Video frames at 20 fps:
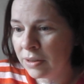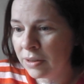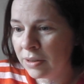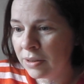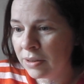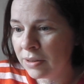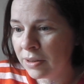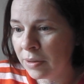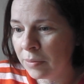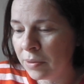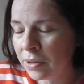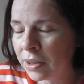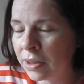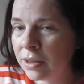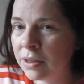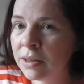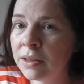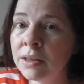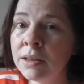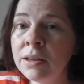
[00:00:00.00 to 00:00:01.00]
What's happening?
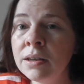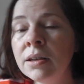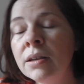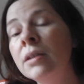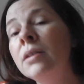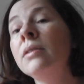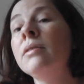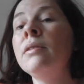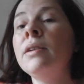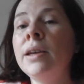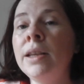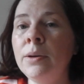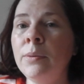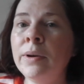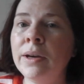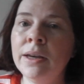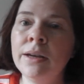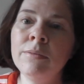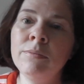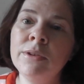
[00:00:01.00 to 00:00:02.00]

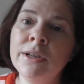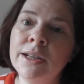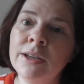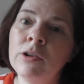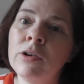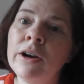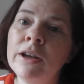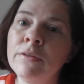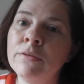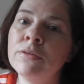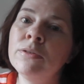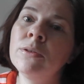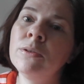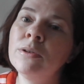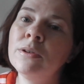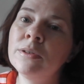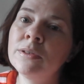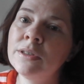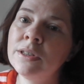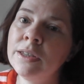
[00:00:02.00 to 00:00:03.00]
Anyway, I'm really
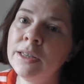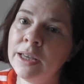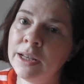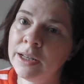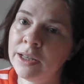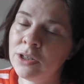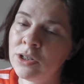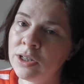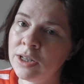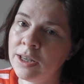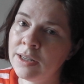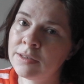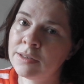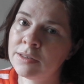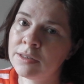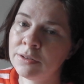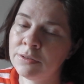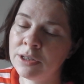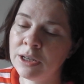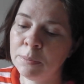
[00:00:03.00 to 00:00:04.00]
grateful to the NHS,
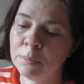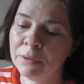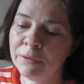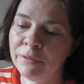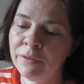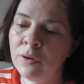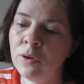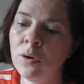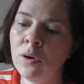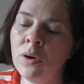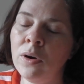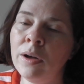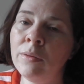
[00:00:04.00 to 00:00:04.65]
as I said before.